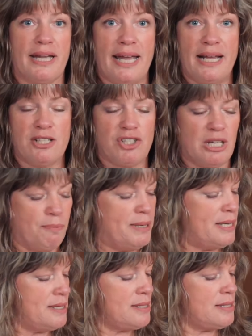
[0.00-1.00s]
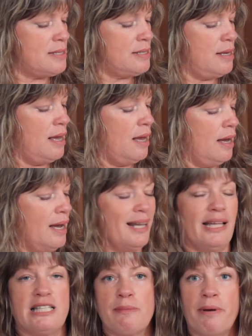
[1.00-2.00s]
can of chickpeas. I
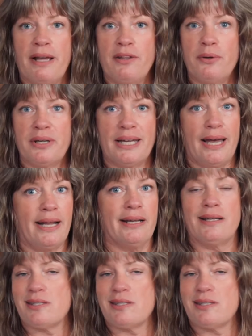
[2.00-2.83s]
like to buy the organic,